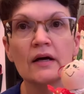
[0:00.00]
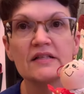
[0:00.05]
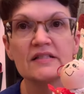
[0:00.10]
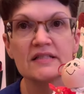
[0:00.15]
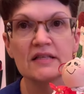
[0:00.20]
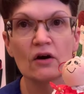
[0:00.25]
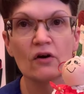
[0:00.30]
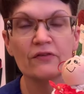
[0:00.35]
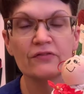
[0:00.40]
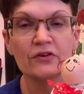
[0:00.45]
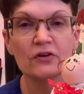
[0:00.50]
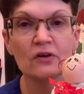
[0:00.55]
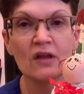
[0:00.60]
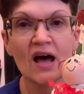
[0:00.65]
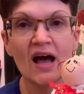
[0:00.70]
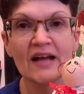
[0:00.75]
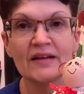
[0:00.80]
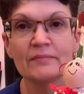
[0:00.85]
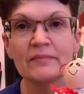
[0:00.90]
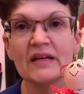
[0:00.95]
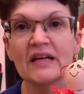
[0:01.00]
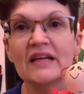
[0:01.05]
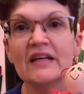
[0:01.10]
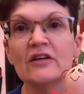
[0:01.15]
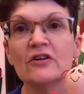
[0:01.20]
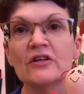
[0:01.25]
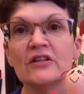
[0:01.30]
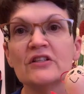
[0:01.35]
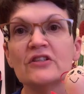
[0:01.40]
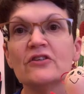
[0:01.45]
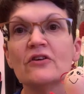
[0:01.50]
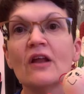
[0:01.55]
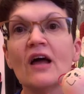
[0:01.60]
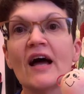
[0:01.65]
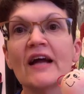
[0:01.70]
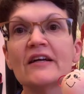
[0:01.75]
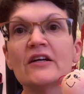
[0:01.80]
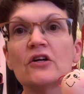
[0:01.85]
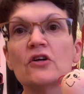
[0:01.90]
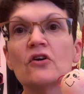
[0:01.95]
So if you're like me or you're
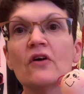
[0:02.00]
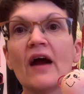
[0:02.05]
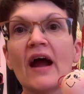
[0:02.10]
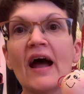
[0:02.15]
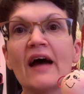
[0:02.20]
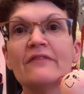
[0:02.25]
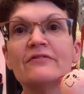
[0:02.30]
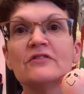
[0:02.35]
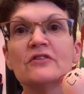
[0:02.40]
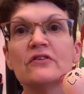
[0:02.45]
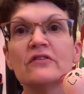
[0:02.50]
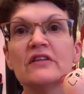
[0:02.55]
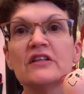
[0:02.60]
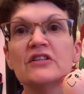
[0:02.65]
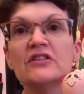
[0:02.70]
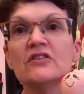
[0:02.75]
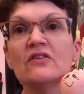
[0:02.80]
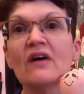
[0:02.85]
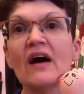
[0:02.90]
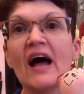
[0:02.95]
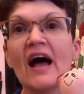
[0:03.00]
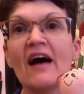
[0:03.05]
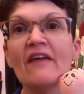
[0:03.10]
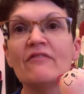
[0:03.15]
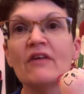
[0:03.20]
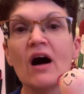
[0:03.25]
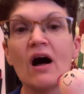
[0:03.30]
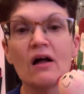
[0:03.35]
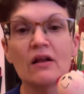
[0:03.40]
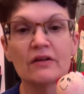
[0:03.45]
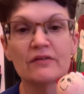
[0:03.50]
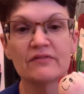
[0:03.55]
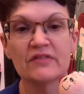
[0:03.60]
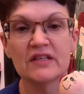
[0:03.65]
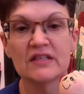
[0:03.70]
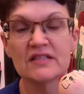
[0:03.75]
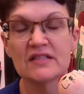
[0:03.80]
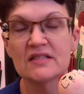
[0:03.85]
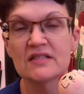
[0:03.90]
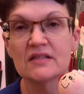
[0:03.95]
like a crafter, then you'll have all of
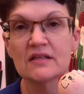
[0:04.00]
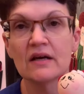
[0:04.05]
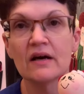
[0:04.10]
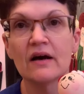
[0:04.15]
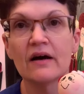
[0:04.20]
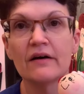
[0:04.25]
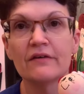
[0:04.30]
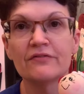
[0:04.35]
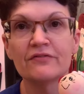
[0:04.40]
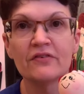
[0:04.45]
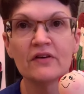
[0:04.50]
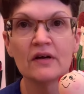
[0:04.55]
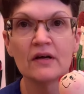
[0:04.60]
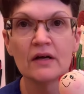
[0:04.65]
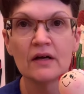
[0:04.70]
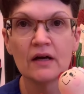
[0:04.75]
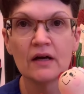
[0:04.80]
this stuff